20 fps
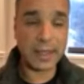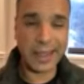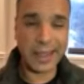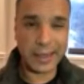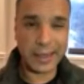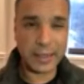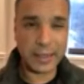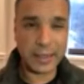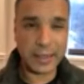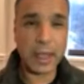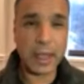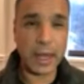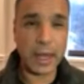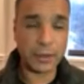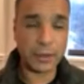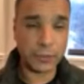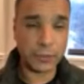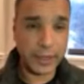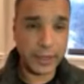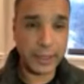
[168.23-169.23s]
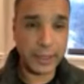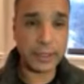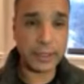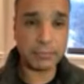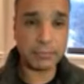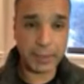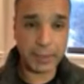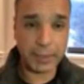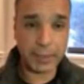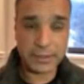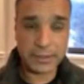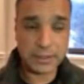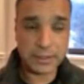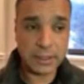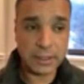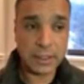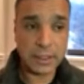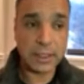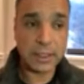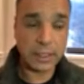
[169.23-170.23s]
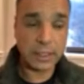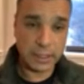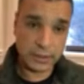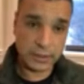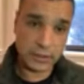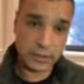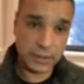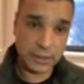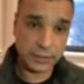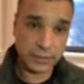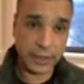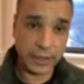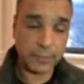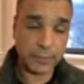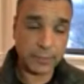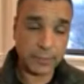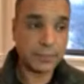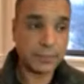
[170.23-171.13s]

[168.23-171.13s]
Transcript: any Iranian base in Syria.